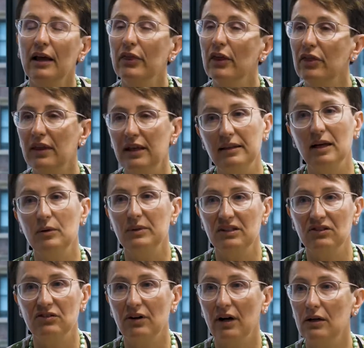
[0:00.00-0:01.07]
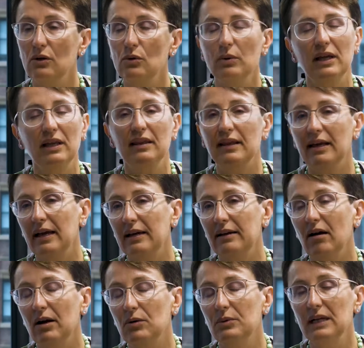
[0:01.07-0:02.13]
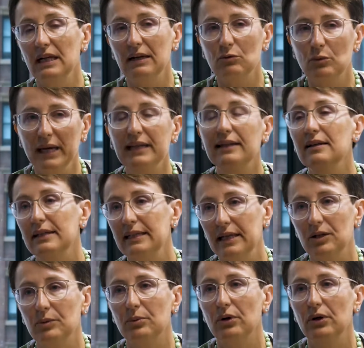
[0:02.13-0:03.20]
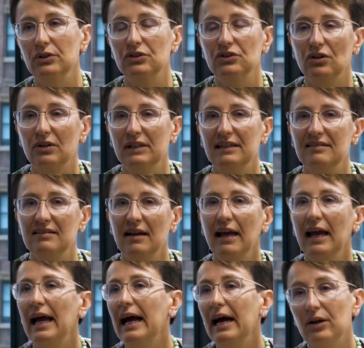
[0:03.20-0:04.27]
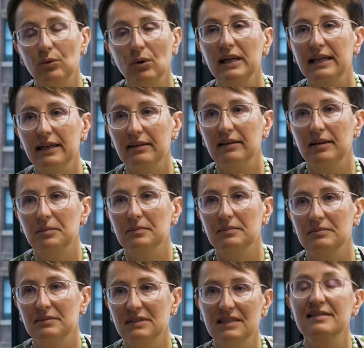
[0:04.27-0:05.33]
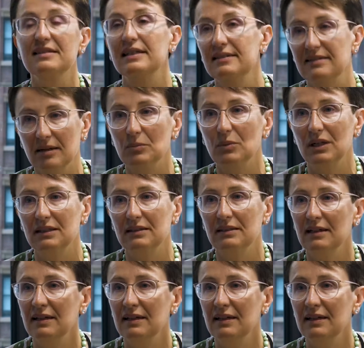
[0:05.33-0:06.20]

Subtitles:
The thing that we struggle with, and I regularly get approached on, is how do I get them to see someone?